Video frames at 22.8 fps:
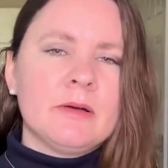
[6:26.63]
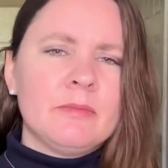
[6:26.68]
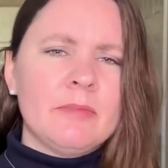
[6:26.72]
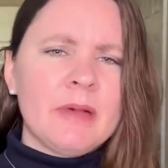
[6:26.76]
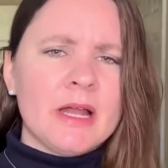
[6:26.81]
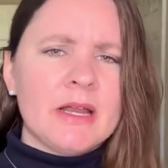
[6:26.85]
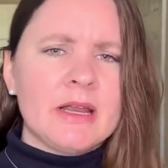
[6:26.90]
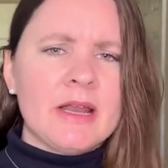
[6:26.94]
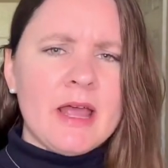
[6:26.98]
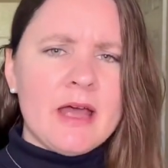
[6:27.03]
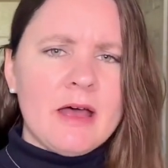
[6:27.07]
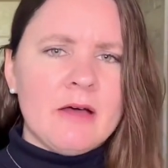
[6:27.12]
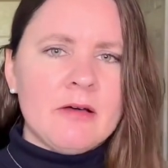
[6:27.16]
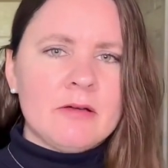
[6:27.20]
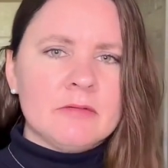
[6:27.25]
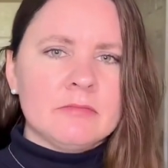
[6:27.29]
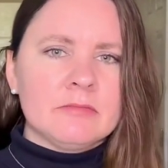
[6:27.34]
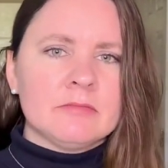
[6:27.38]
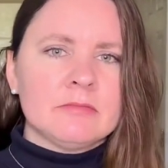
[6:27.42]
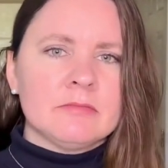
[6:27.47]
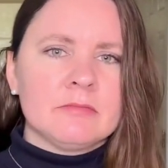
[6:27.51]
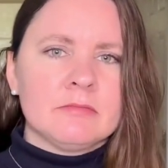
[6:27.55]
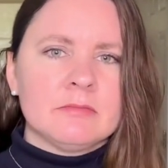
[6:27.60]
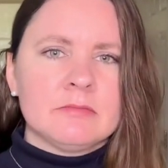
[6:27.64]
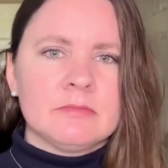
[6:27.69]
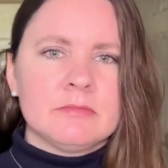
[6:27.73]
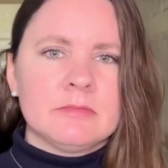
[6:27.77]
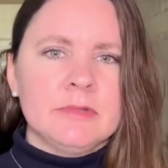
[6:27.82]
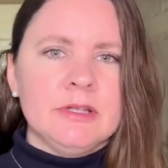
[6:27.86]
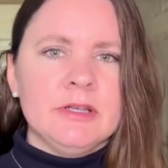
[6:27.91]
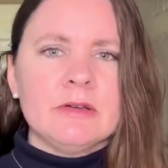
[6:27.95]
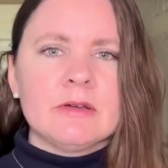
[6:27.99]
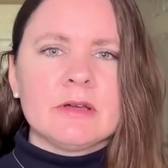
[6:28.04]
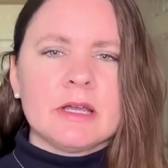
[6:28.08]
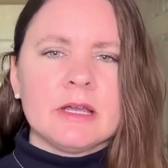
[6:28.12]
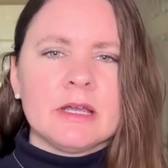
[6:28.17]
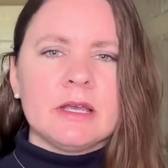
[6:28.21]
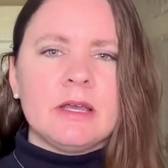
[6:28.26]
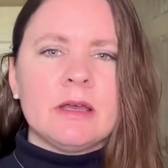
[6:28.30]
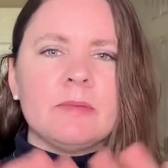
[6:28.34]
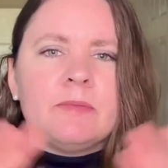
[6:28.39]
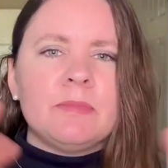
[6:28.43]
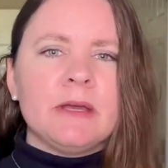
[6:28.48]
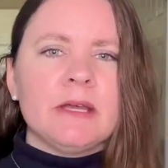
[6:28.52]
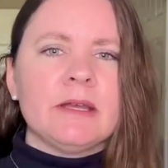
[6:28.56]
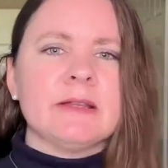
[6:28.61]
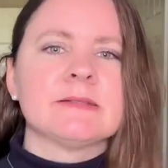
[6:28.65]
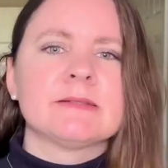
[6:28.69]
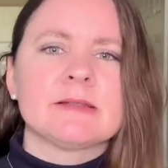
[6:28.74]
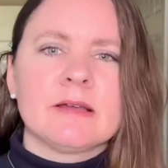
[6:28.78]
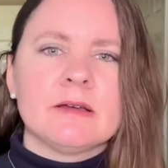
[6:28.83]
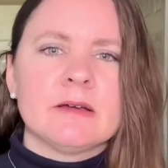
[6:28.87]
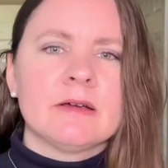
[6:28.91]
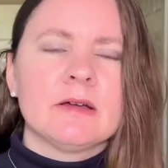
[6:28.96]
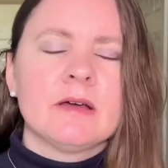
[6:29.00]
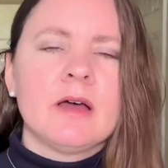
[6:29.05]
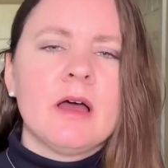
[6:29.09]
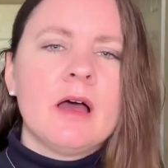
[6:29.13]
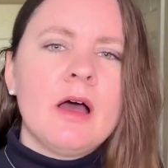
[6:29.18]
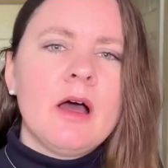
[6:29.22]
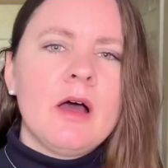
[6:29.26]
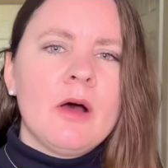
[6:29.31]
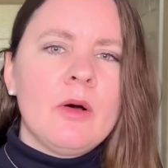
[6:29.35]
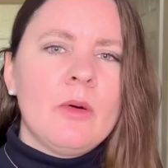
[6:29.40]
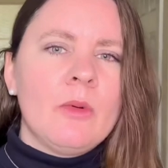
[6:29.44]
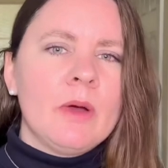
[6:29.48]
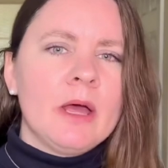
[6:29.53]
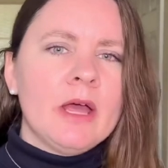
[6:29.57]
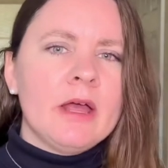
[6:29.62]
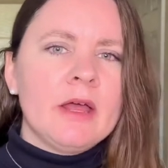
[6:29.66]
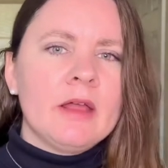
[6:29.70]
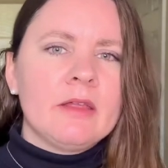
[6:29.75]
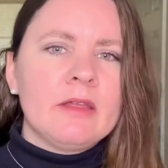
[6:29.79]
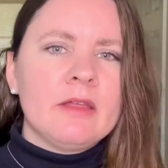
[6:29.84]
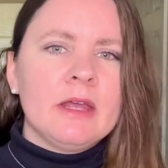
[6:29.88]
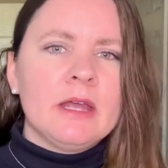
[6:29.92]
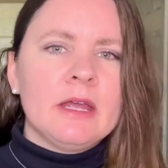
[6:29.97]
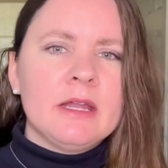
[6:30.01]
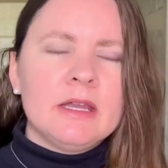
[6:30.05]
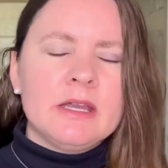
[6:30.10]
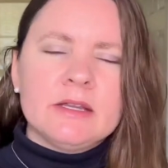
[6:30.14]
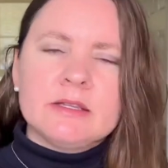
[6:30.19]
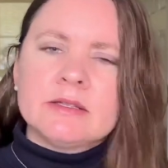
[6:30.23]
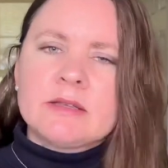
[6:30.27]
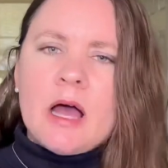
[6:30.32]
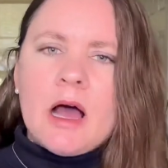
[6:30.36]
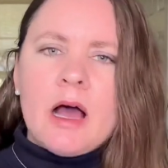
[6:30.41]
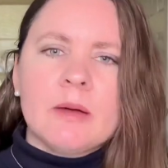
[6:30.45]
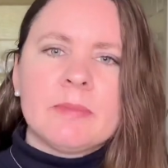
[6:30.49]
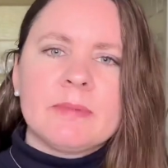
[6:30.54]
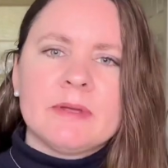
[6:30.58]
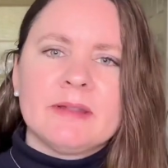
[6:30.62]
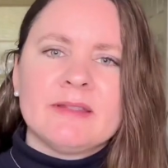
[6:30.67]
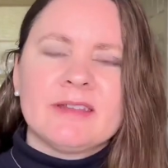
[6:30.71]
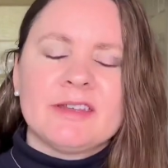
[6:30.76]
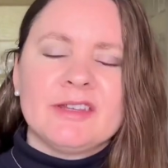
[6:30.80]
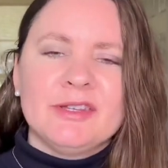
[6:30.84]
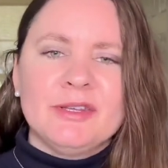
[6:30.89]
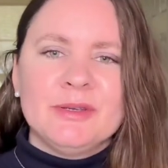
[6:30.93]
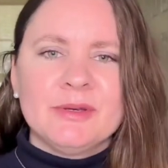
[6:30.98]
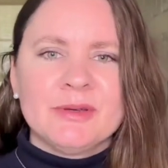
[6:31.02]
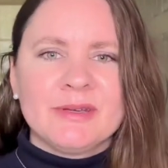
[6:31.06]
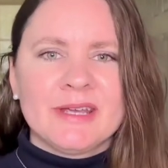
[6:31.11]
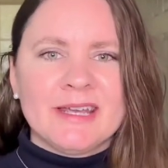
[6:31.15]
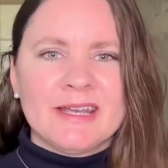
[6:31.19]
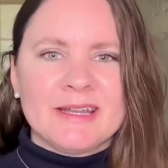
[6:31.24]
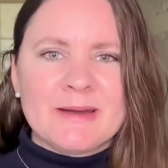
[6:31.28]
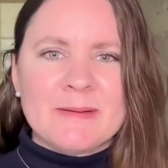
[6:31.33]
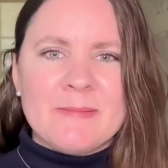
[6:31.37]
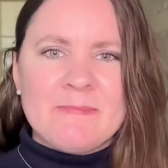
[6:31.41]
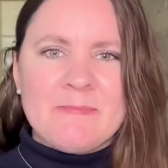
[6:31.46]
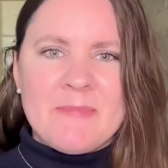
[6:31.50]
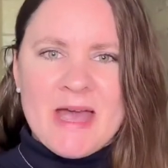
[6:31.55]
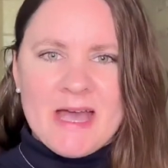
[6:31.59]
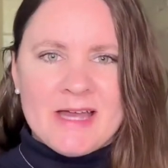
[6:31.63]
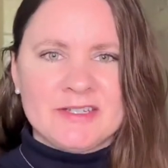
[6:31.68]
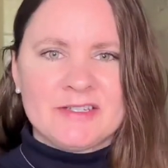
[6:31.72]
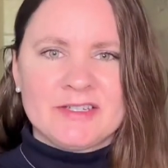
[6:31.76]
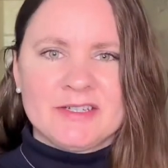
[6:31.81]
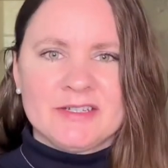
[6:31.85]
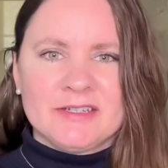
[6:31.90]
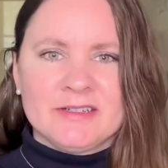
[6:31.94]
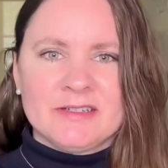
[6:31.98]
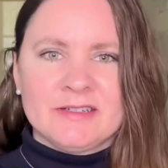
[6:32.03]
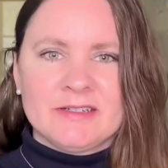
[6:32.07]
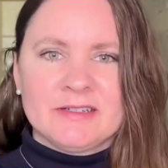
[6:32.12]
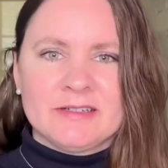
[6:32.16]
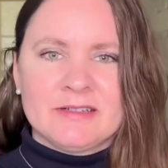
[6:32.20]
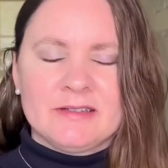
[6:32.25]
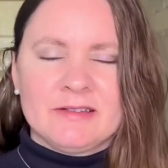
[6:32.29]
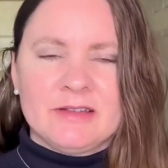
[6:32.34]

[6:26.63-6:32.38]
But now, you can get pizza with any topping that you can imagine.